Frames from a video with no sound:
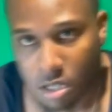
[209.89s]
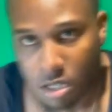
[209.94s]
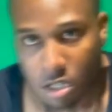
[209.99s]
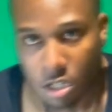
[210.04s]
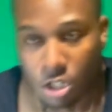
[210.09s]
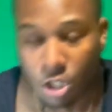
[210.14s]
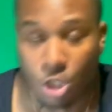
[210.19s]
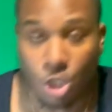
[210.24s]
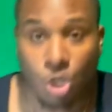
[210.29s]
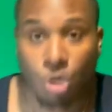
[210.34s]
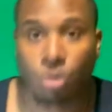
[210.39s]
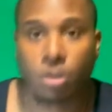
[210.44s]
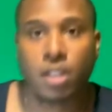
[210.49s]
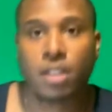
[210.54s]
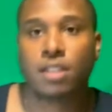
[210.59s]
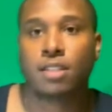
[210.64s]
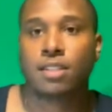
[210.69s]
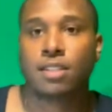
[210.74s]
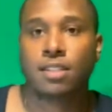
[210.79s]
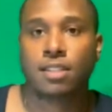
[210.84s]

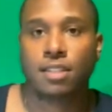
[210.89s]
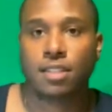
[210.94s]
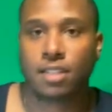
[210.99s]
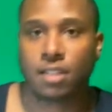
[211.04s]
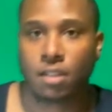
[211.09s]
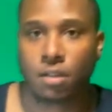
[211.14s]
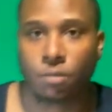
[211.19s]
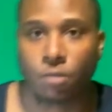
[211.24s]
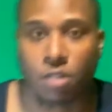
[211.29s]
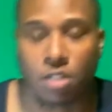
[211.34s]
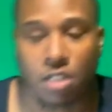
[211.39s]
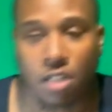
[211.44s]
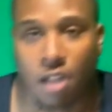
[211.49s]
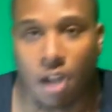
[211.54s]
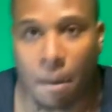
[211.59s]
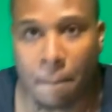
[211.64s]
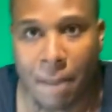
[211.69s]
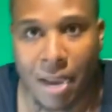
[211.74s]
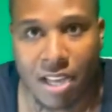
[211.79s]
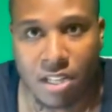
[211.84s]
Shooting was
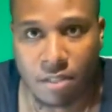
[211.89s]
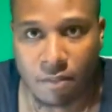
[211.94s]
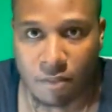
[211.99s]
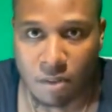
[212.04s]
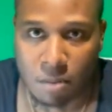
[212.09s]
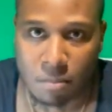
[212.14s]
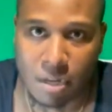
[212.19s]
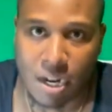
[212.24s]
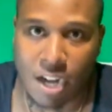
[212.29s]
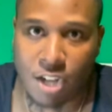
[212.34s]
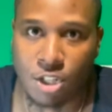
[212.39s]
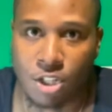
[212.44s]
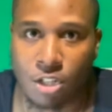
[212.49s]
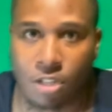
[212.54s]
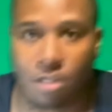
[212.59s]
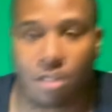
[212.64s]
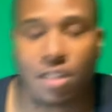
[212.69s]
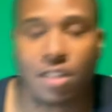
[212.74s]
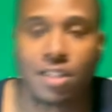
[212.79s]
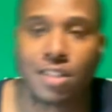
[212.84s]
amazing for them last
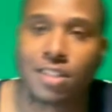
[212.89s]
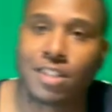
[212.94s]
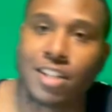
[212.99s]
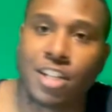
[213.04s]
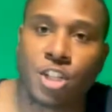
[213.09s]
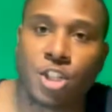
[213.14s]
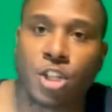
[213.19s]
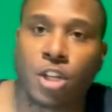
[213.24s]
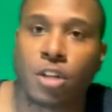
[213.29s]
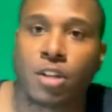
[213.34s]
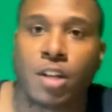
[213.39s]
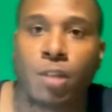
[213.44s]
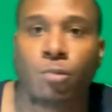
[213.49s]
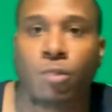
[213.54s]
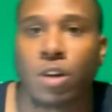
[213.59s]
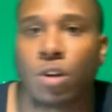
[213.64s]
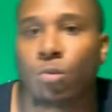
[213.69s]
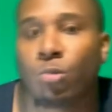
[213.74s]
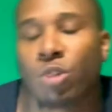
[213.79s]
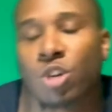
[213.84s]
year. This year, they won the
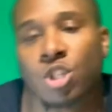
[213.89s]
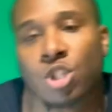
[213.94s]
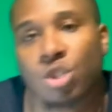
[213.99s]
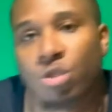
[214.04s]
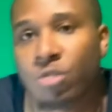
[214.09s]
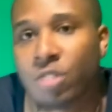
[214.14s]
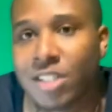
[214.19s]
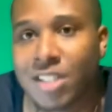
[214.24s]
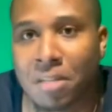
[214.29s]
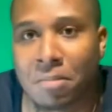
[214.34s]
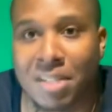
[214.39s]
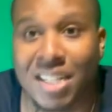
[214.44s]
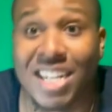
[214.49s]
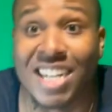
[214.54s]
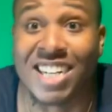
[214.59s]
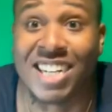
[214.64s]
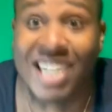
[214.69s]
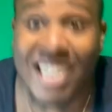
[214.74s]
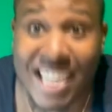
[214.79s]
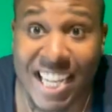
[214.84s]
worst shooting teams in the
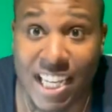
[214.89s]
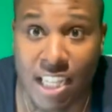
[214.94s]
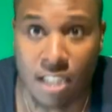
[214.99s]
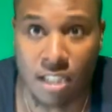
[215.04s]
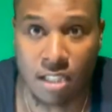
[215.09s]
league.